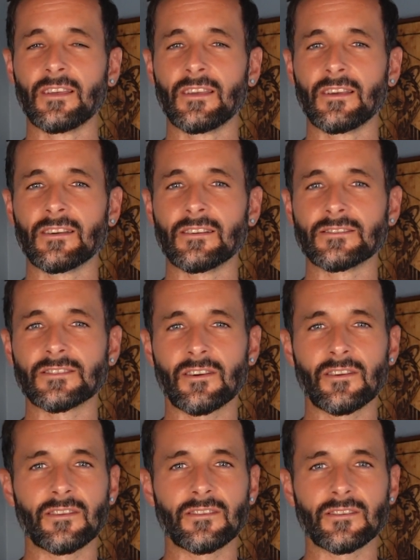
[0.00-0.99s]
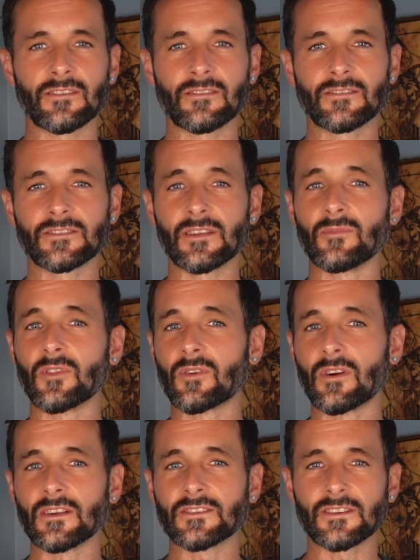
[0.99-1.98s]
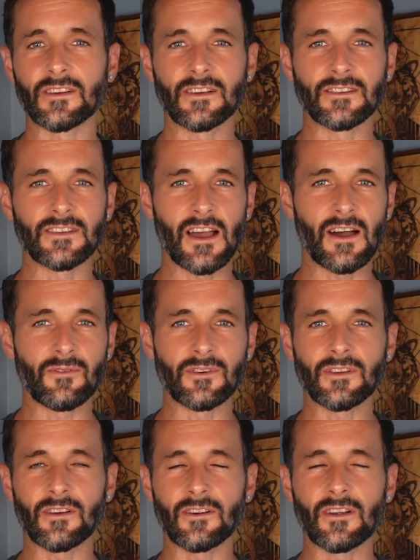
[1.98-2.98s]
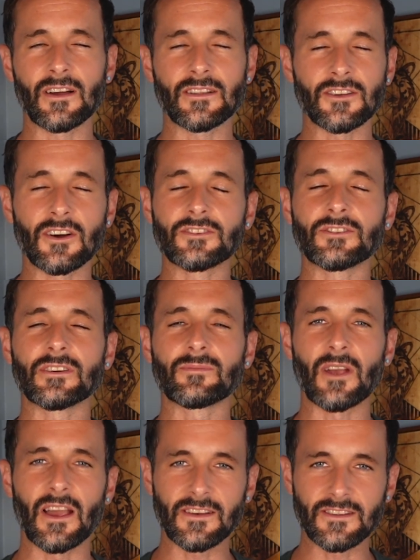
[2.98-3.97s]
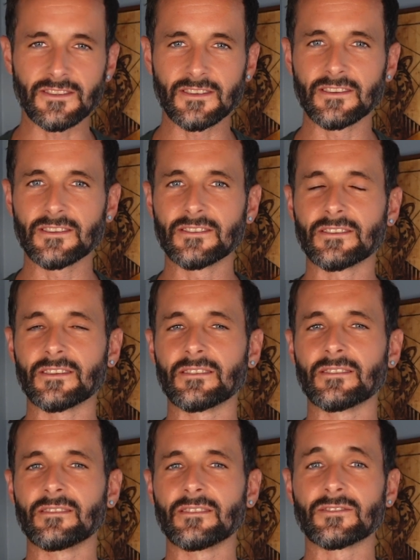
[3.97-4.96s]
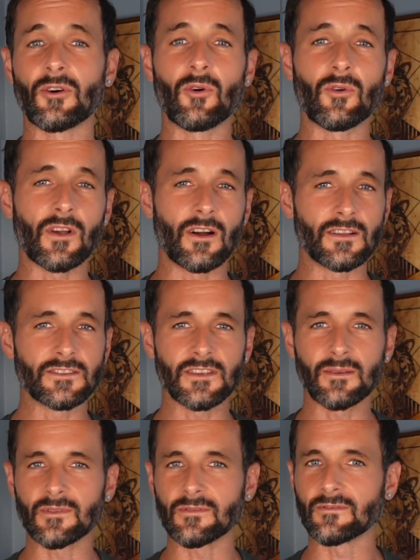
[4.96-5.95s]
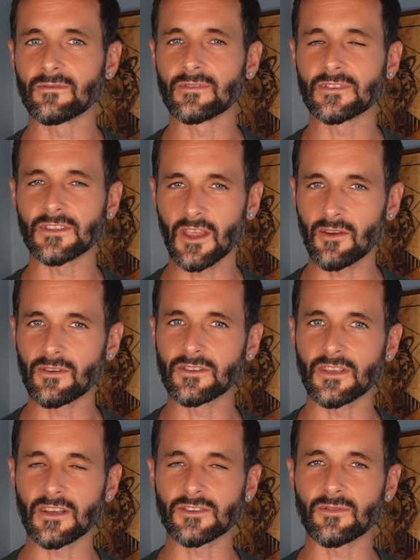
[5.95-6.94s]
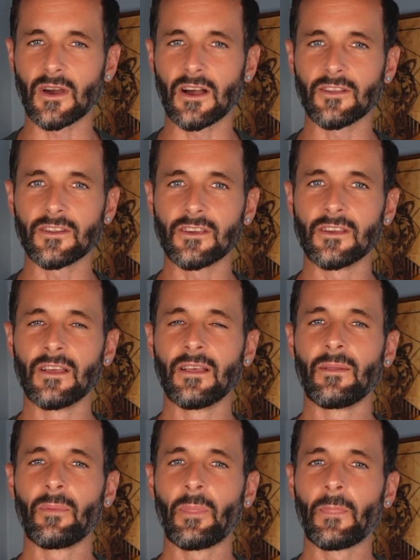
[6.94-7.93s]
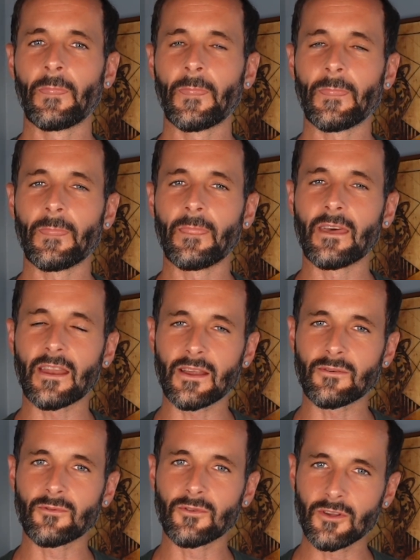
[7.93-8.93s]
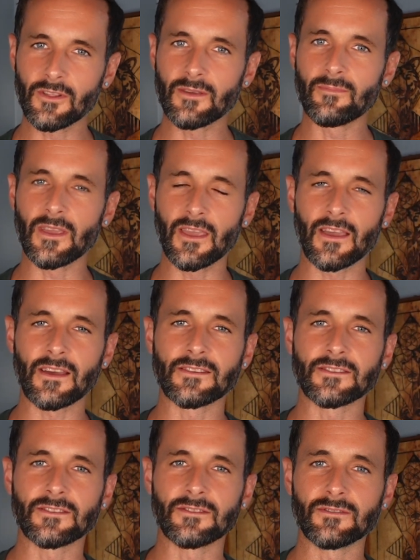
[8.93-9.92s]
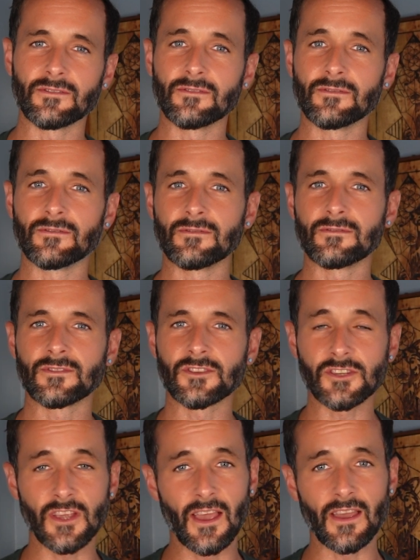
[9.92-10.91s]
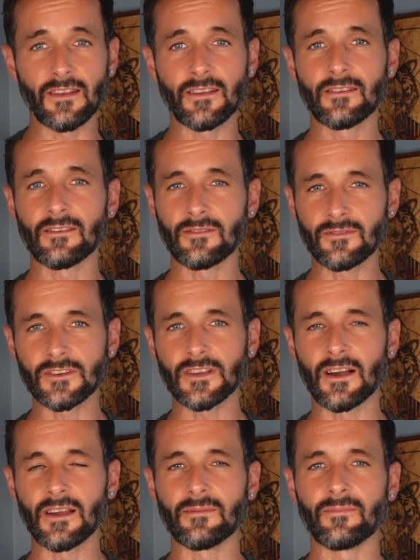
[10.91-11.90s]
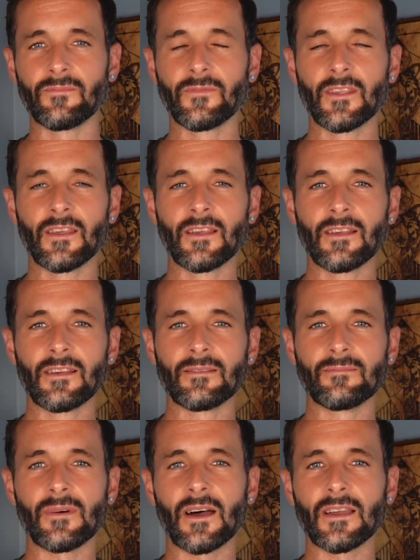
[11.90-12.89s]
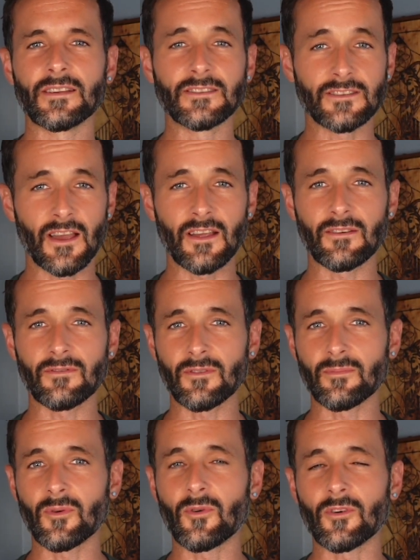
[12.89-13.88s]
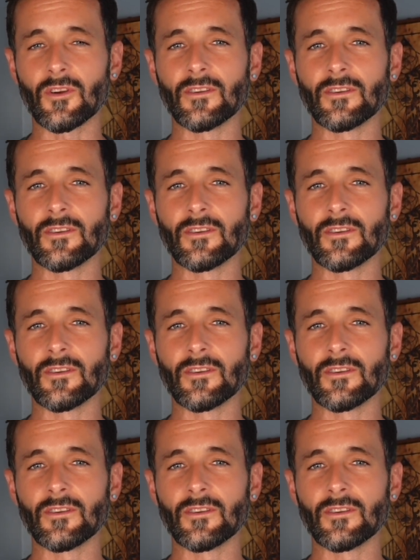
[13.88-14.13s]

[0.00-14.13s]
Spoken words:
and starting to stumble across tantric practices and this whole concept of sacred sexuality, that I really began to shed over time my desire for porn,